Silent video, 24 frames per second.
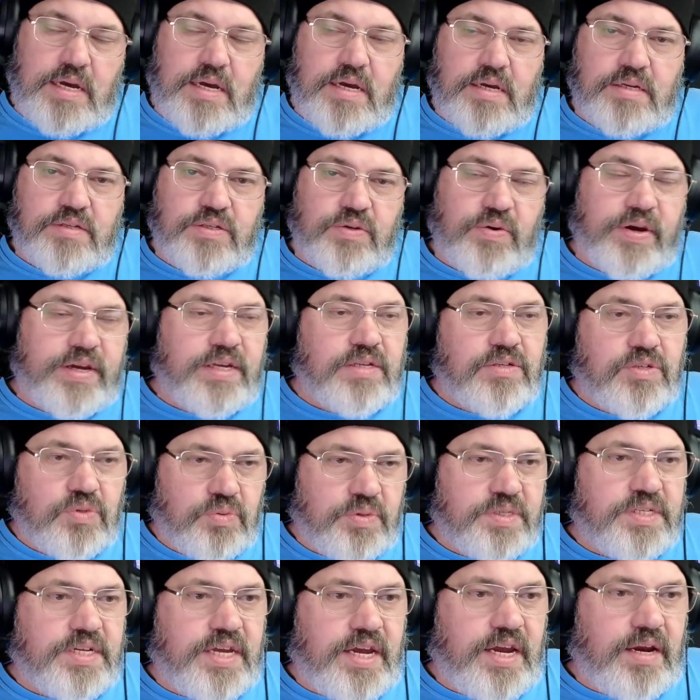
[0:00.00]
so I can
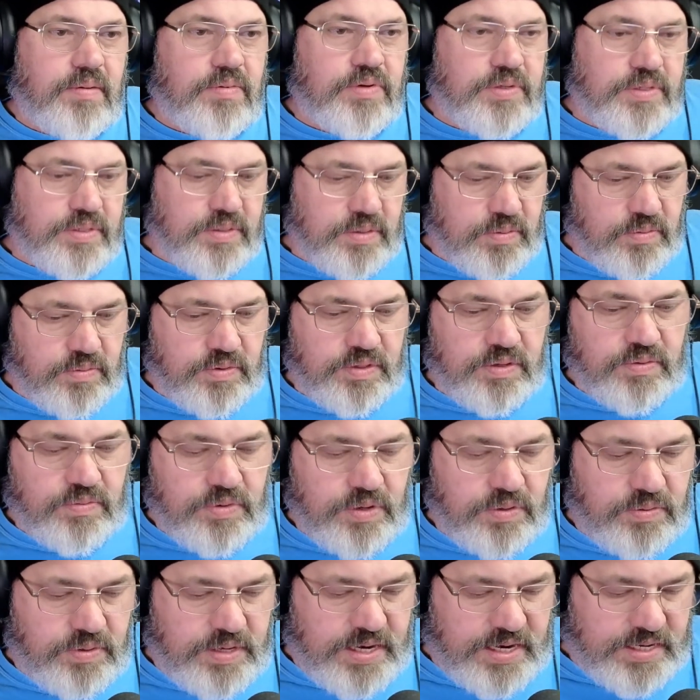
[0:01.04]
switch cameras with the
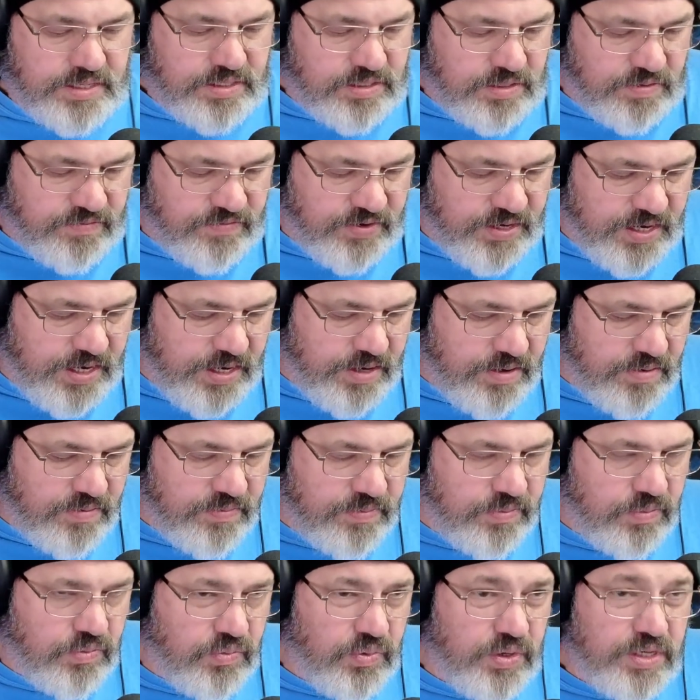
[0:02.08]
Rodecaster video,
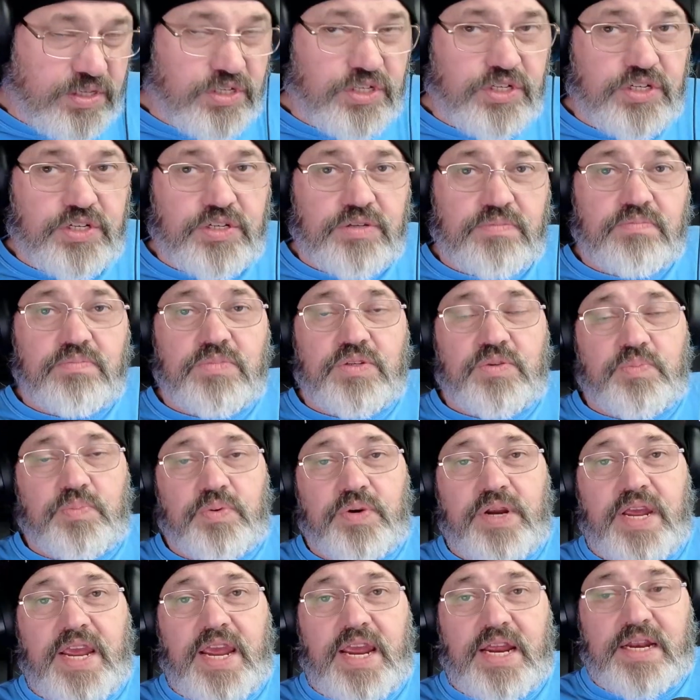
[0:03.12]
which is
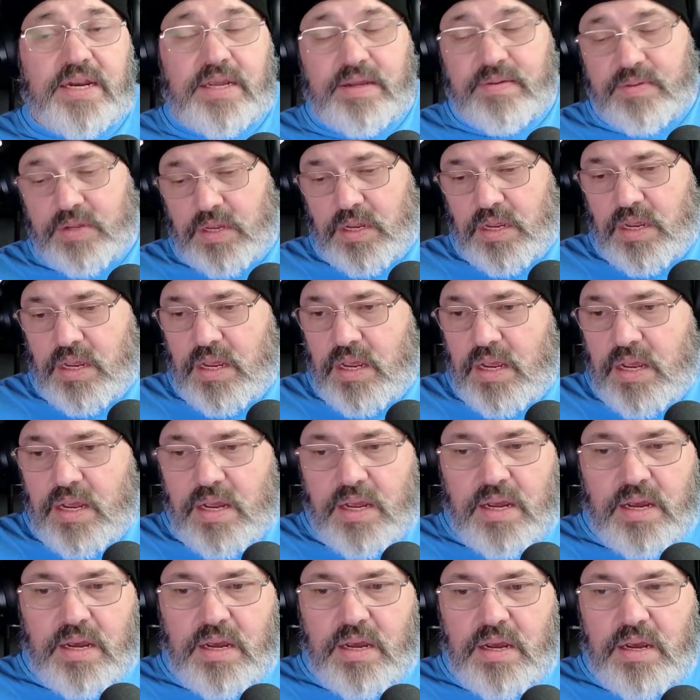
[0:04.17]
pretty handy.
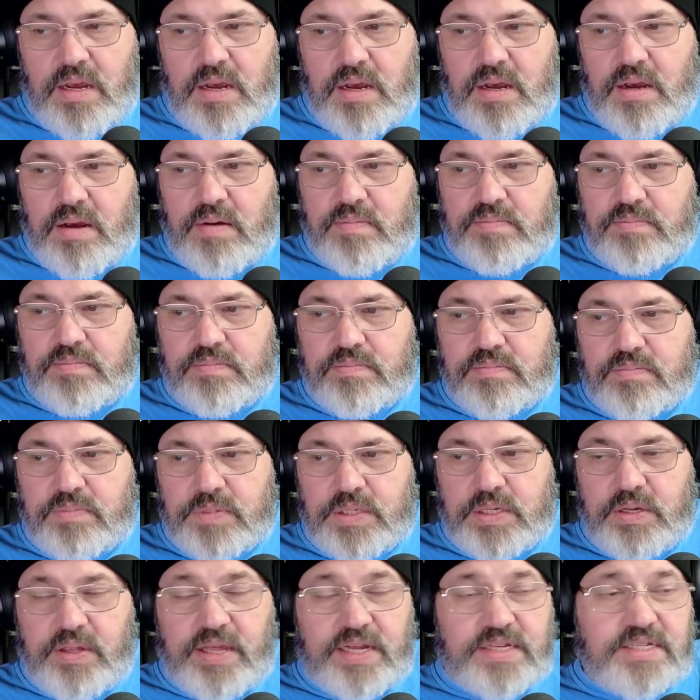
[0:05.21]
So
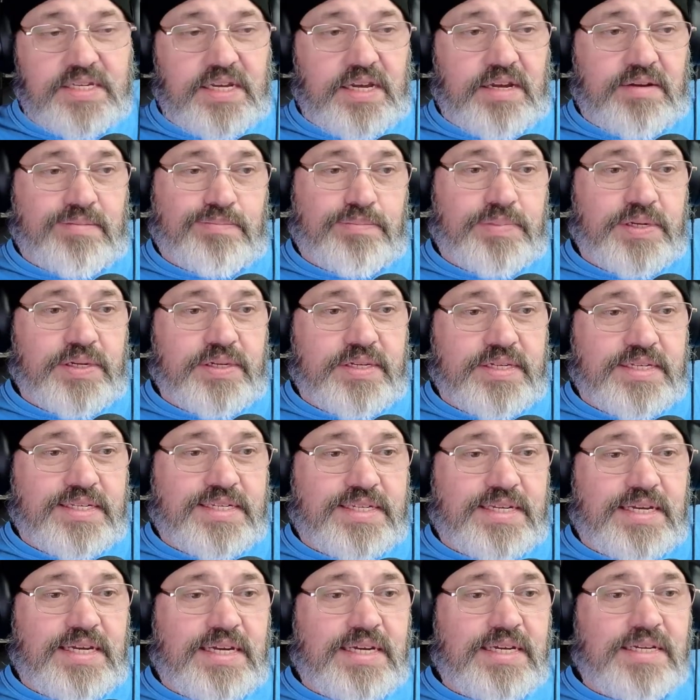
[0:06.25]
that's it. Building
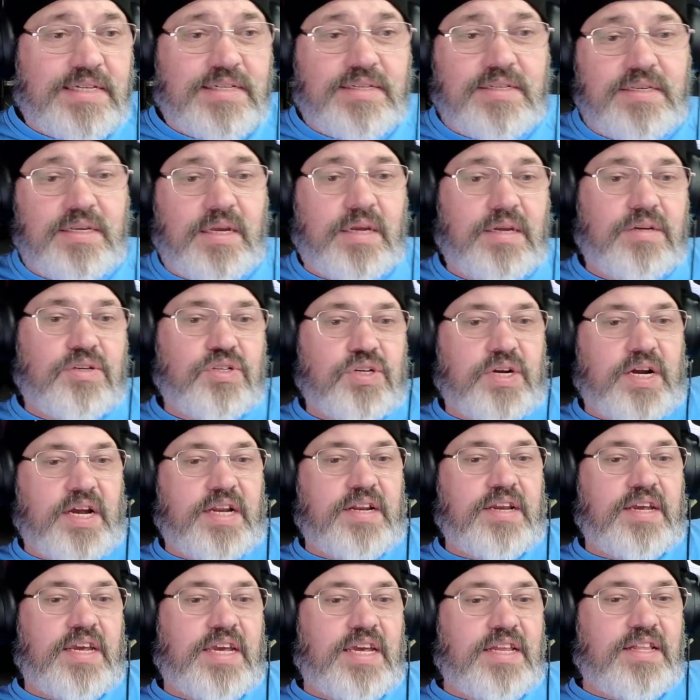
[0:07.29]
scenes, trying
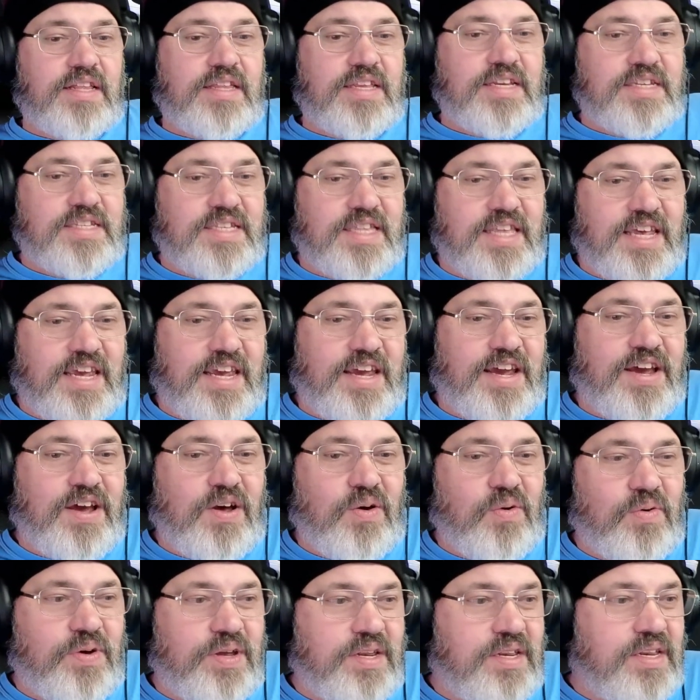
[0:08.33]
to get this thing
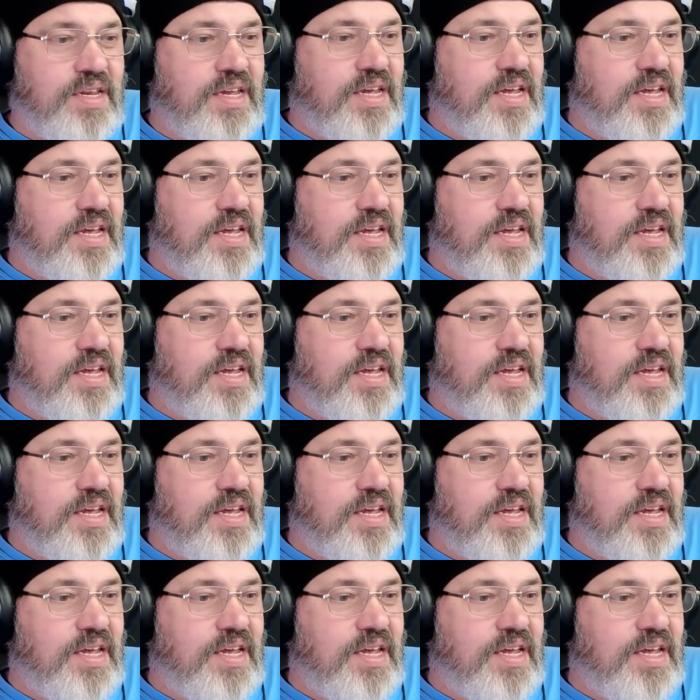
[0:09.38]
going.